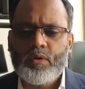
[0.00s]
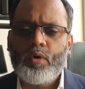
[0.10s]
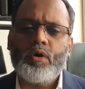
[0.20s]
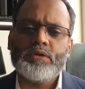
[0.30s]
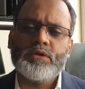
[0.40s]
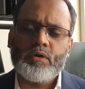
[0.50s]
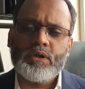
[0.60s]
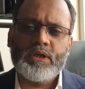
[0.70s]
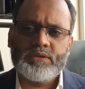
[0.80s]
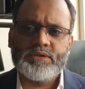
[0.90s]
or the
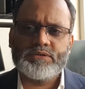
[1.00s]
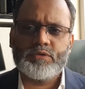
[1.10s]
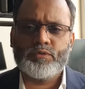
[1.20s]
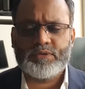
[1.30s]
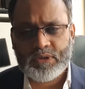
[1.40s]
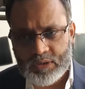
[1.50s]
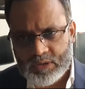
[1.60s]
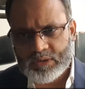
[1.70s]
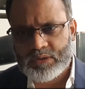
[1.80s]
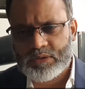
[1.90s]
organization who is
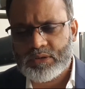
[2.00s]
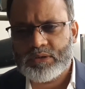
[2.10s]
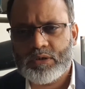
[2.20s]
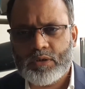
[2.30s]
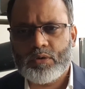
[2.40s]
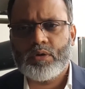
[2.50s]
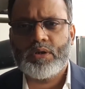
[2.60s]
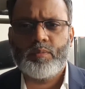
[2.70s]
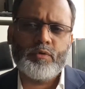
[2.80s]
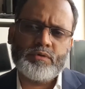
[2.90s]
conducting the internal
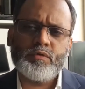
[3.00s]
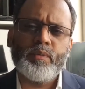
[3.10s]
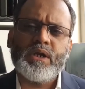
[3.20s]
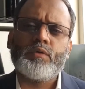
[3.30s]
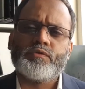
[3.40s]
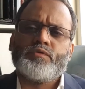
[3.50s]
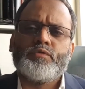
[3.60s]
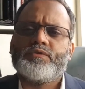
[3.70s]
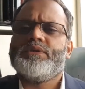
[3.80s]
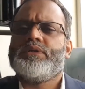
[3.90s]
audit, because you may
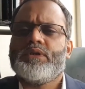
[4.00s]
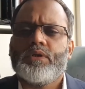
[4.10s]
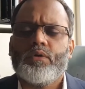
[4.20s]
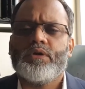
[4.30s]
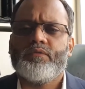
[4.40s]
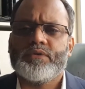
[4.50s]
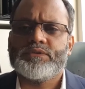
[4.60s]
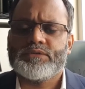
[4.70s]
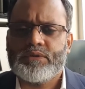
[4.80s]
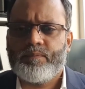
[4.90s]
outsource the internal audit
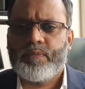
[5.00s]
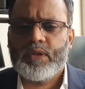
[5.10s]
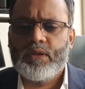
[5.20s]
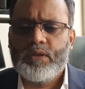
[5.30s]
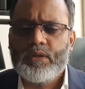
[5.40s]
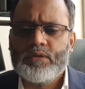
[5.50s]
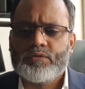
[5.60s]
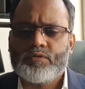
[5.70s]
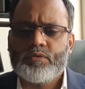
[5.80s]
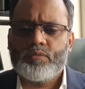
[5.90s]
function.
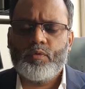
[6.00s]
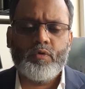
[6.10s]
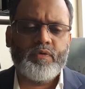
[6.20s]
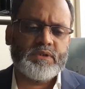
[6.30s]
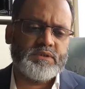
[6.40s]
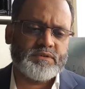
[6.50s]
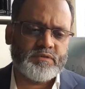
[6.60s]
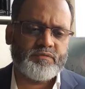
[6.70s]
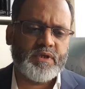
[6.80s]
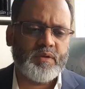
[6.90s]
So Code of Ethics
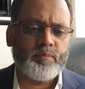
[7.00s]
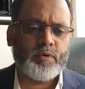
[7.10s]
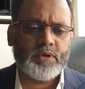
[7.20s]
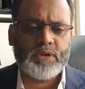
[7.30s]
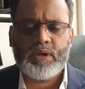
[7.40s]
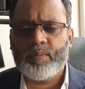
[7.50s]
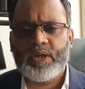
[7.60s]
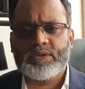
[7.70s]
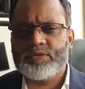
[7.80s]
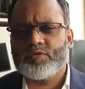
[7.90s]
is very
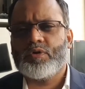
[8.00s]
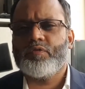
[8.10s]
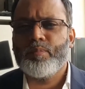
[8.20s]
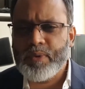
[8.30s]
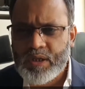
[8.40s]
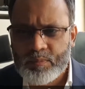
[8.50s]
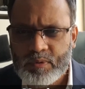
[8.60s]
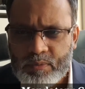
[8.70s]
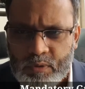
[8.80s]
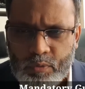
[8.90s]
important, like this sort of
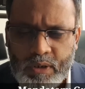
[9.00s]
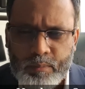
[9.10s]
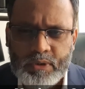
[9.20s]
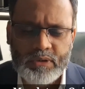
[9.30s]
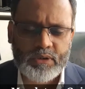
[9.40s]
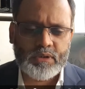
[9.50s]
minimum requirement,